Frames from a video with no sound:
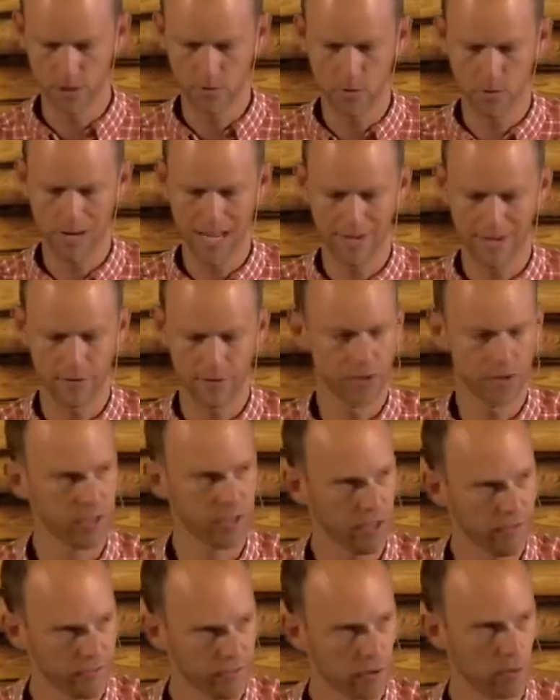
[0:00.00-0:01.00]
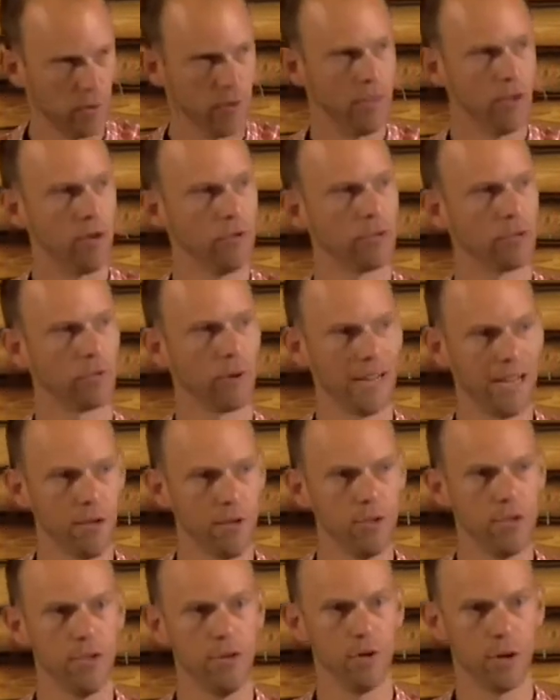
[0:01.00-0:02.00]
then you won't have to suffer when those
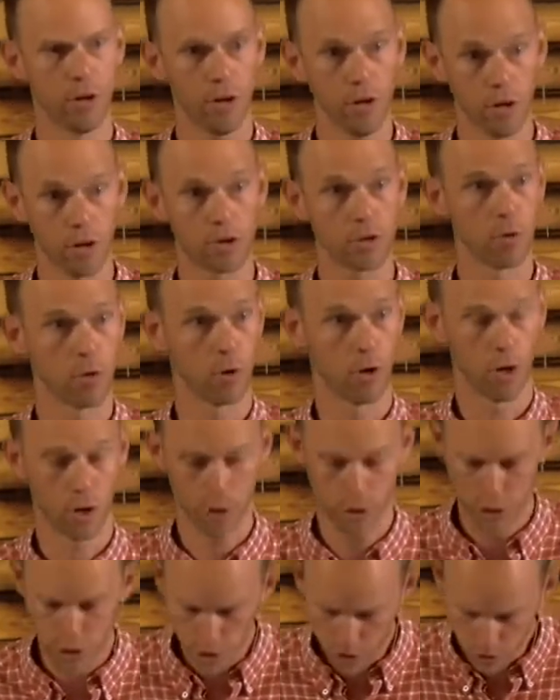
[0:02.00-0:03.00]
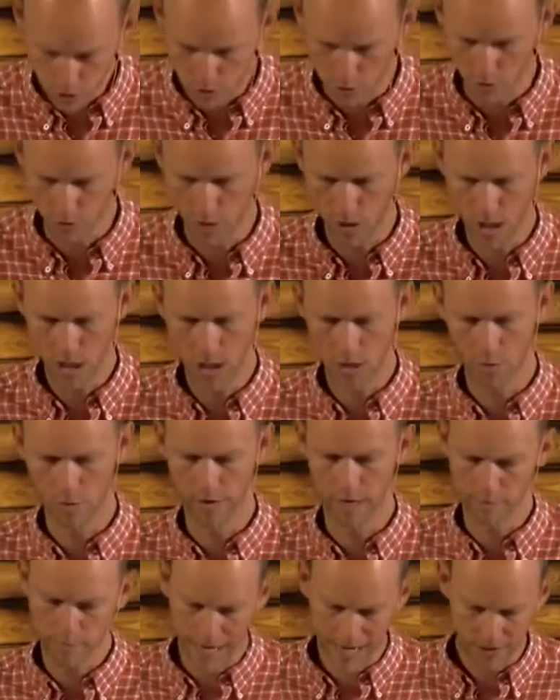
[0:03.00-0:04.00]
around you hurt or hurt you
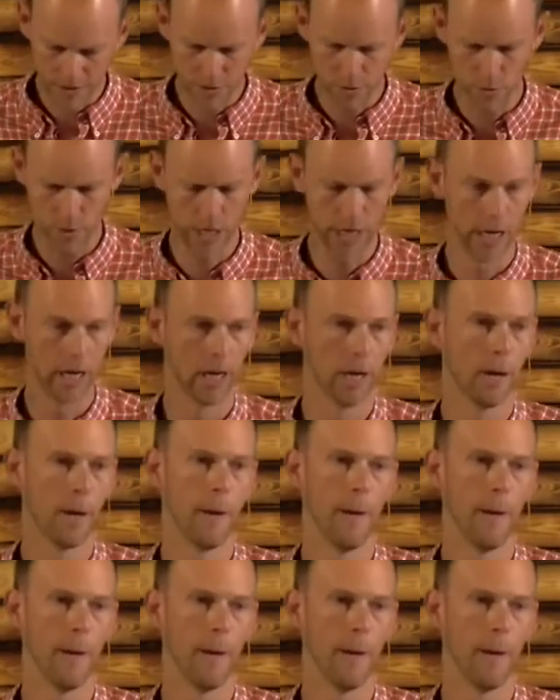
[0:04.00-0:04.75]
when they pass away.